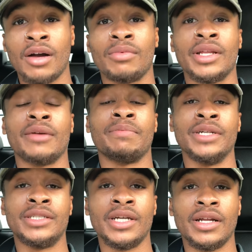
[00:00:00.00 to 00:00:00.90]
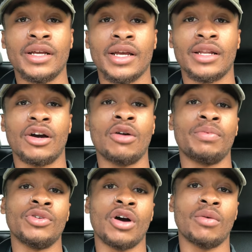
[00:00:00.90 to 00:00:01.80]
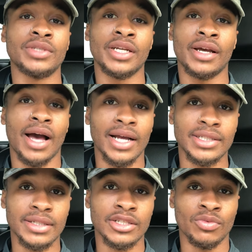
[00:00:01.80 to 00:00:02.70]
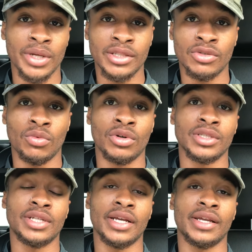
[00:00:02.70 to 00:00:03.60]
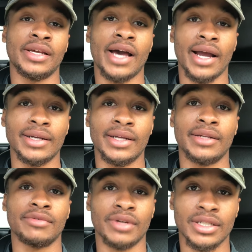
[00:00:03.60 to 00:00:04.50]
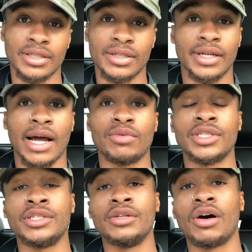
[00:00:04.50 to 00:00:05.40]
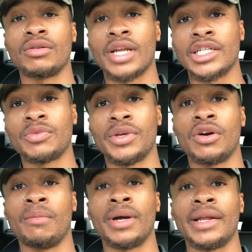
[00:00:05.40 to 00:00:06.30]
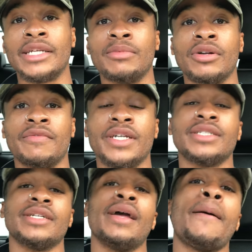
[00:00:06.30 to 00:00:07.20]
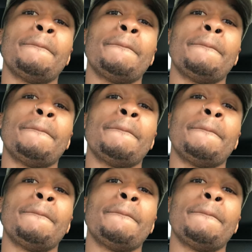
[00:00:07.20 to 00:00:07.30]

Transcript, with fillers: I really appreciate it, and I hope you all will take action this week towards taking calculated risks. And I will see you all next week on Monday's Motivation.